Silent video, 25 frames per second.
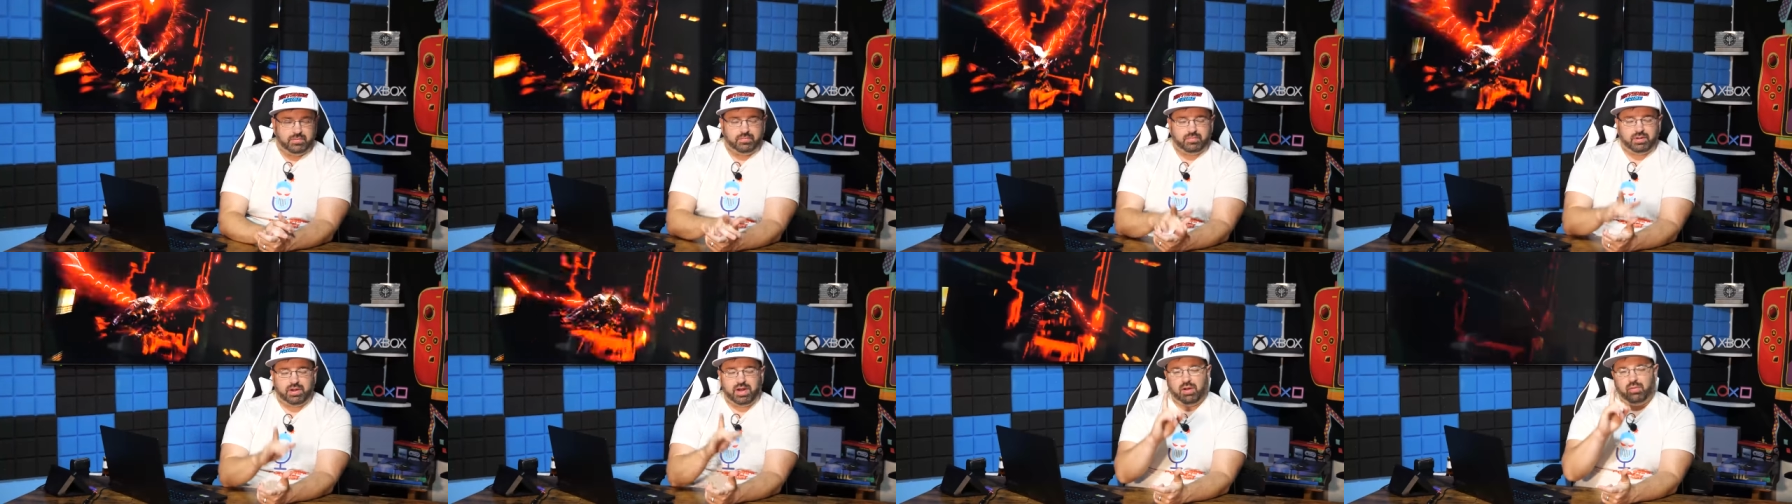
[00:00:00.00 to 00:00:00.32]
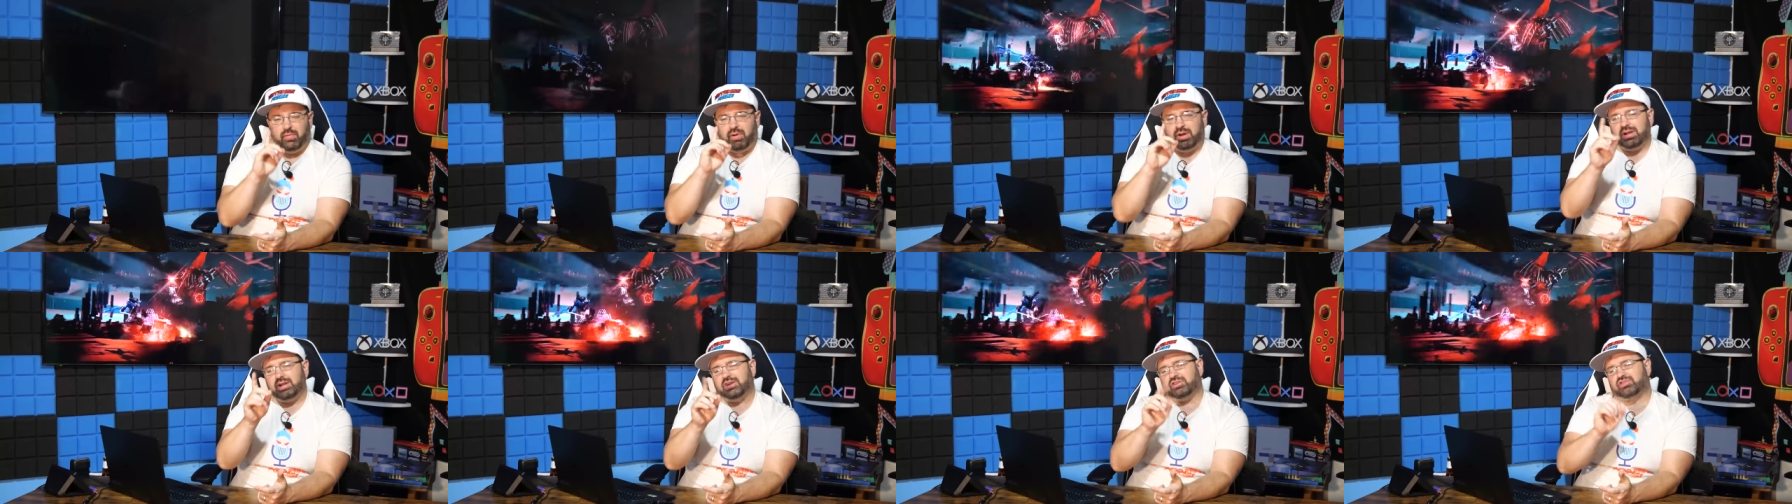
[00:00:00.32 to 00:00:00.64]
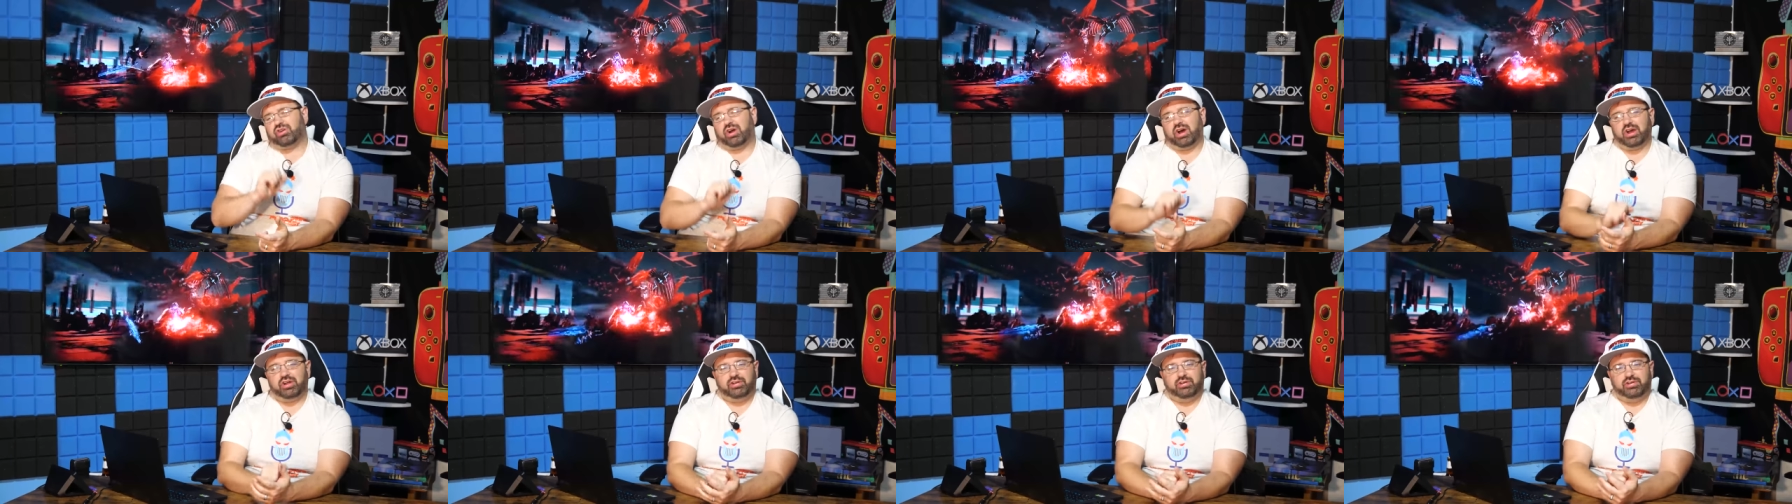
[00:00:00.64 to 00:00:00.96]
But I want to
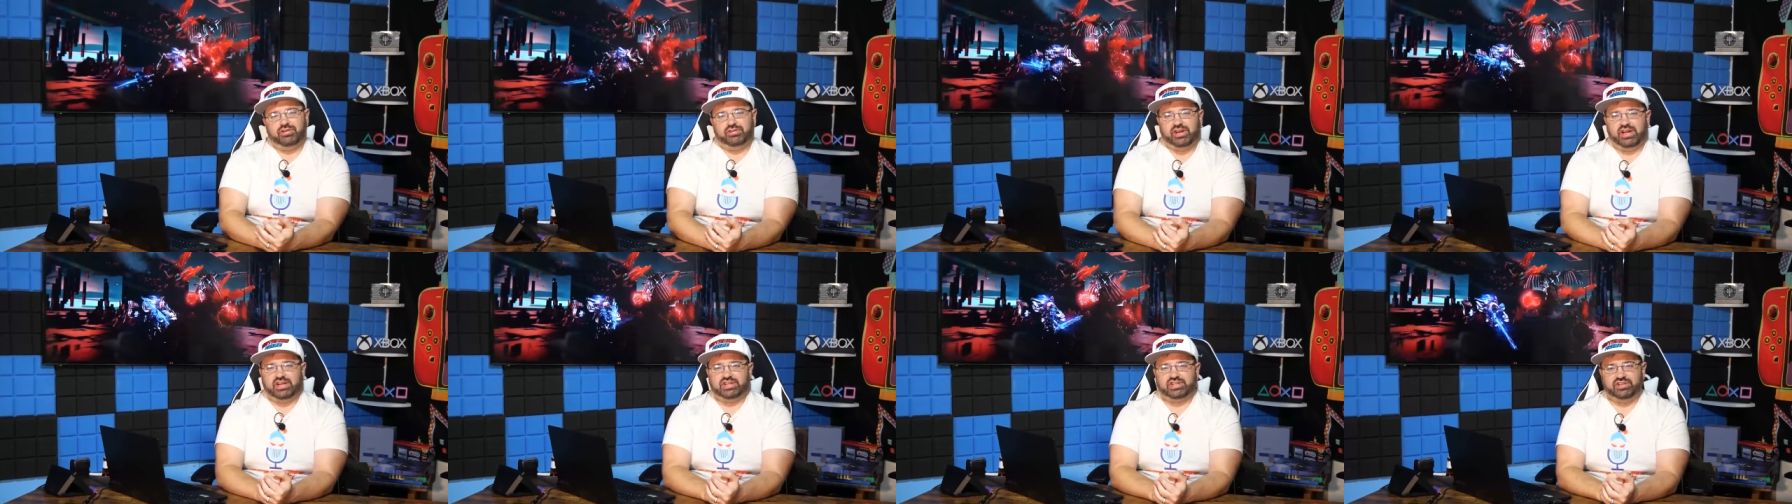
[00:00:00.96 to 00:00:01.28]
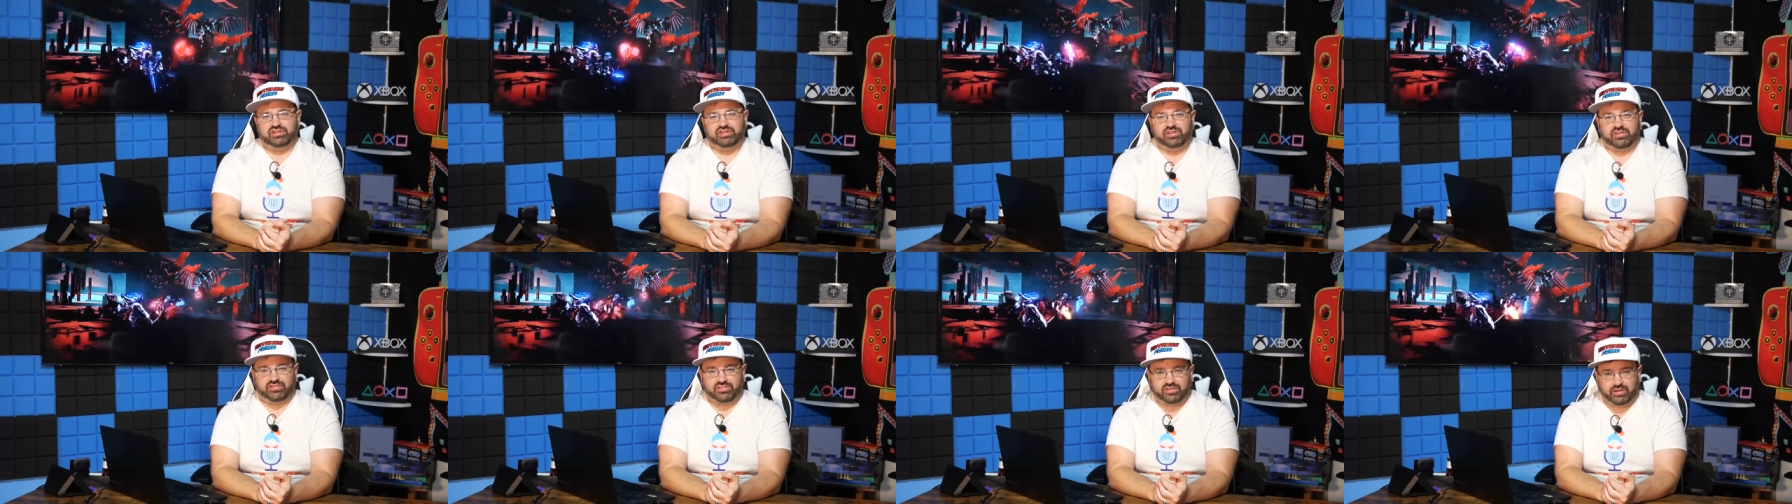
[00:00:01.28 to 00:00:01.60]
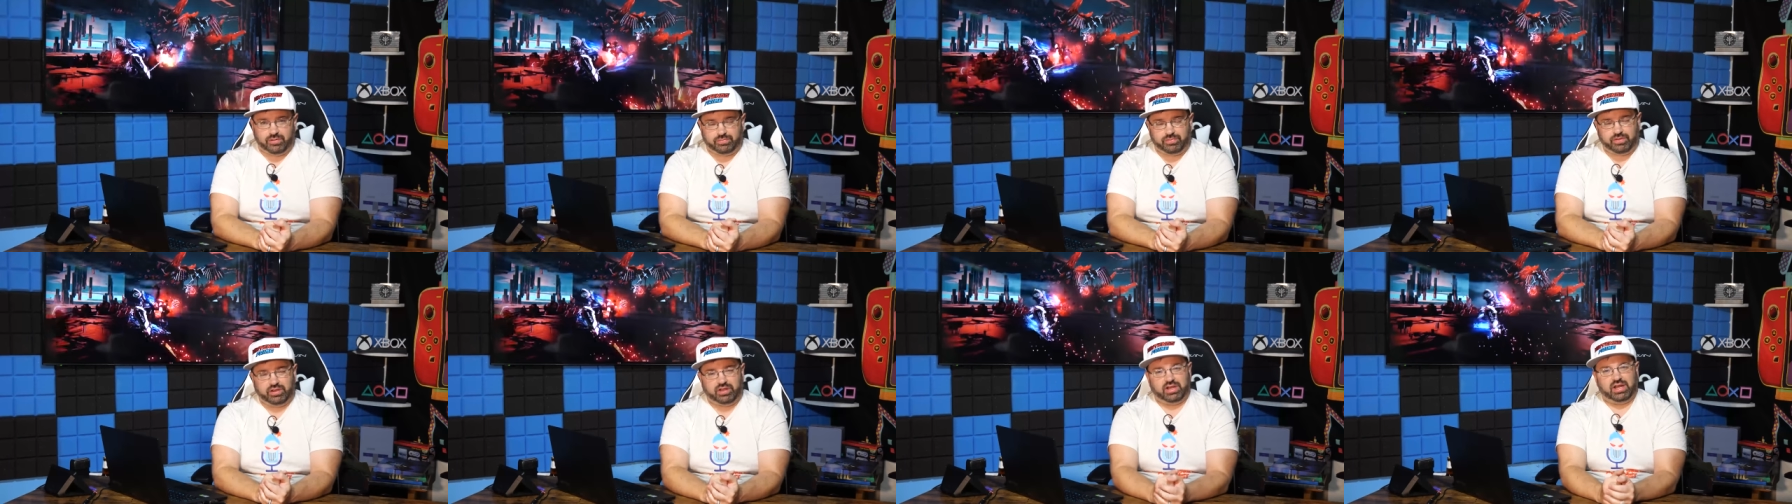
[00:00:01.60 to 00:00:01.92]
draw your attention to
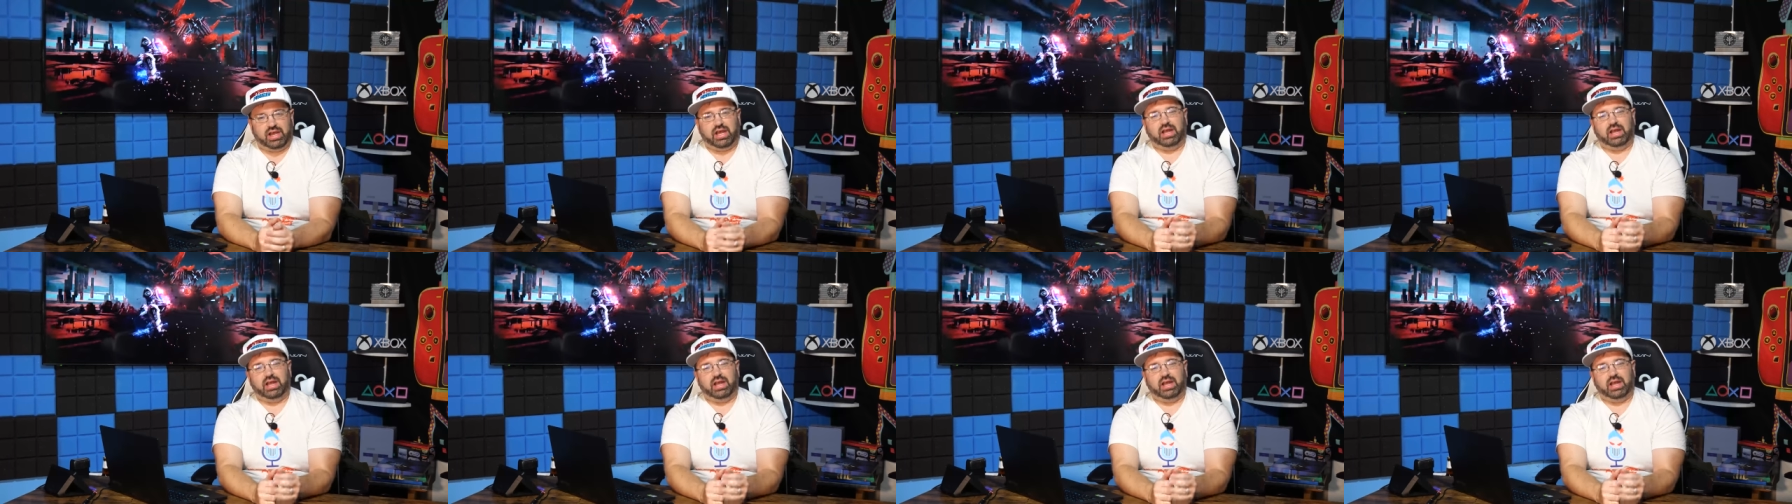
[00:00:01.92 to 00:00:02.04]
something.